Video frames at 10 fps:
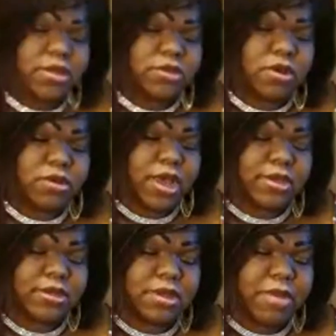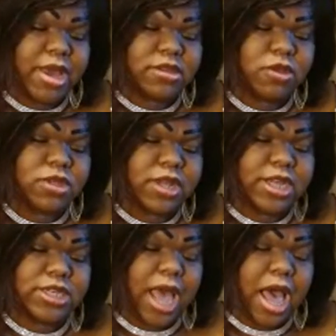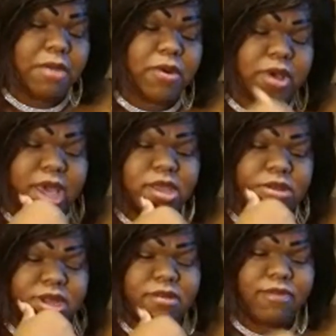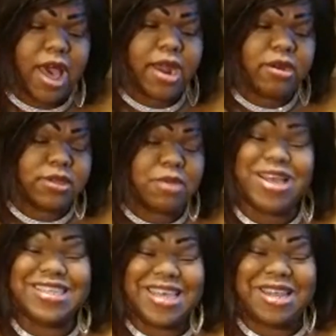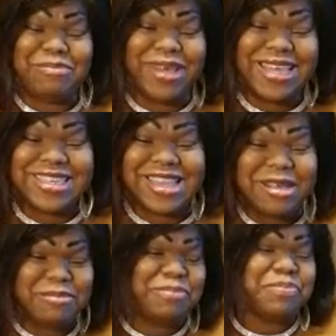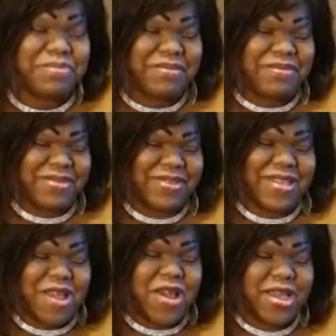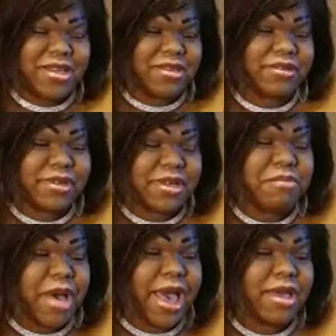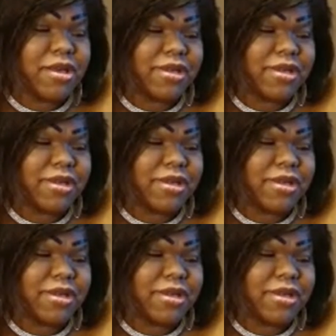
So, yeah, somebody's losing their job. Okay, you need to fire. Somebody's getting a pink slip. All right, goodbye.